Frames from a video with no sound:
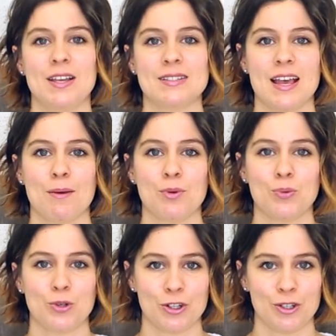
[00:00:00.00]
is Emma
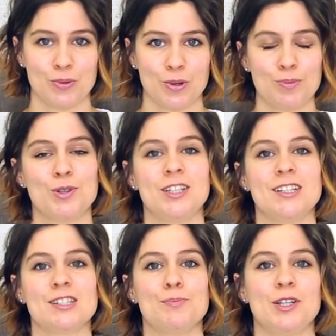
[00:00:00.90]
Wood with Pretty
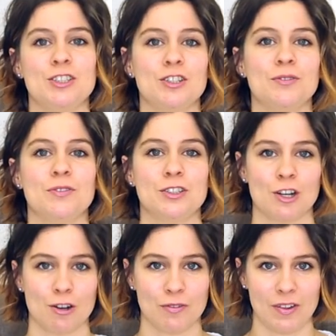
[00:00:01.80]
as a Picture
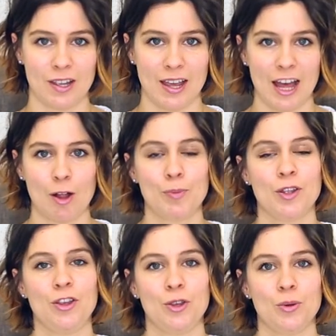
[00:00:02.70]
Photography,
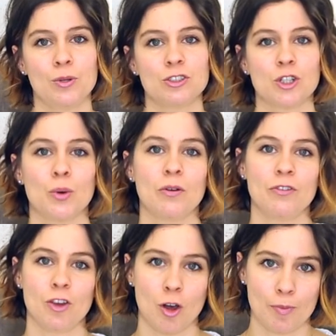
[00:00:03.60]
helping you show off
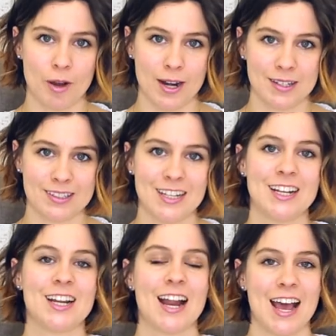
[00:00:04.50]
your brand
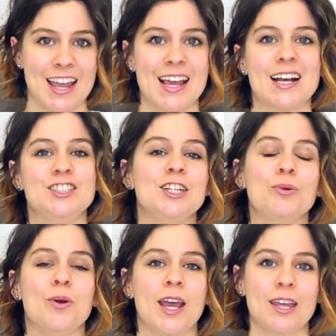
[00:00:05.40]
in an
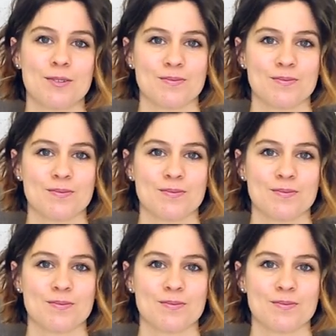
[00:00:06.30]
eye-catching way.